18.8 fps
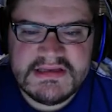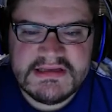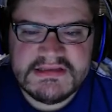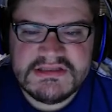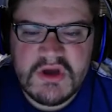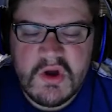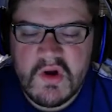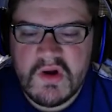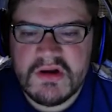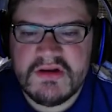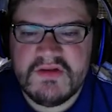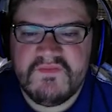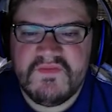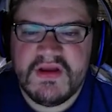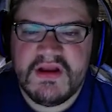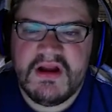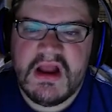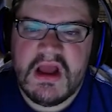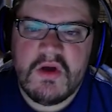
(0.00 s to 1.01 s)
it's hard to
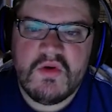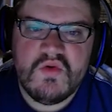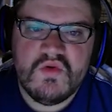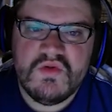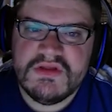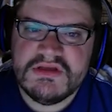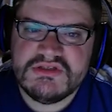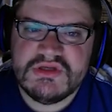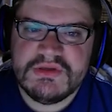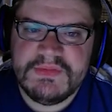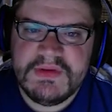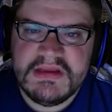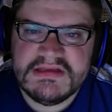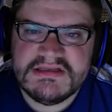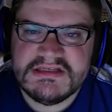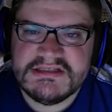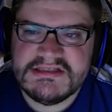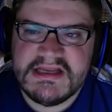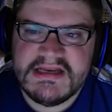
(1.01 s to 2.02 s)
figure out who this would be
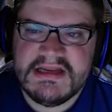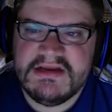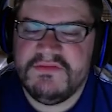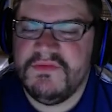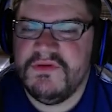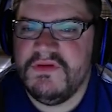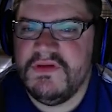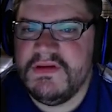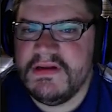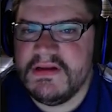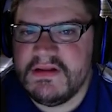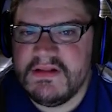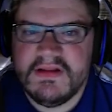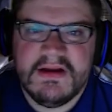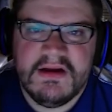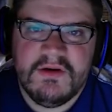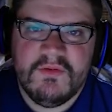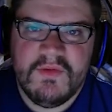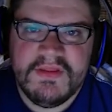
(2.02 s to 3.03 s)
since I didn't really
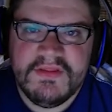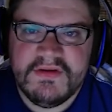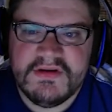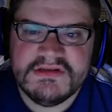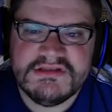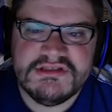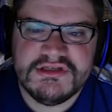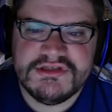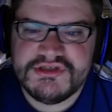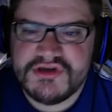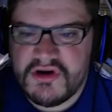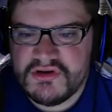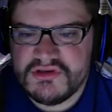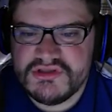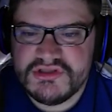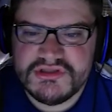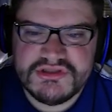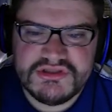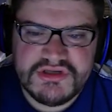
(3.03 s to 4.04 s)
declare whether it's the
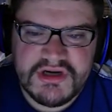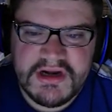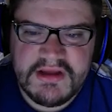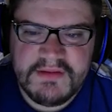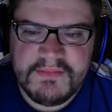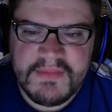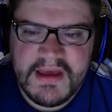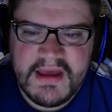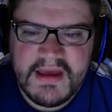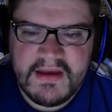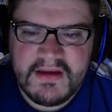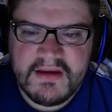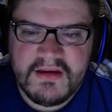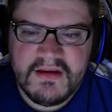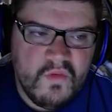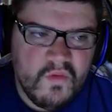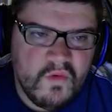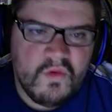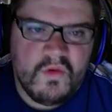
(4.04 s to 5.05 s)
Chargers trading back
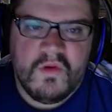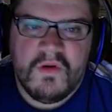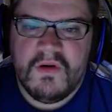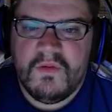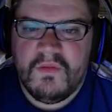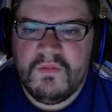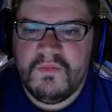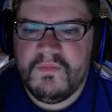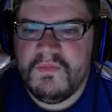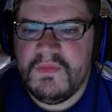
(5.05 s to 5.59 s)
or,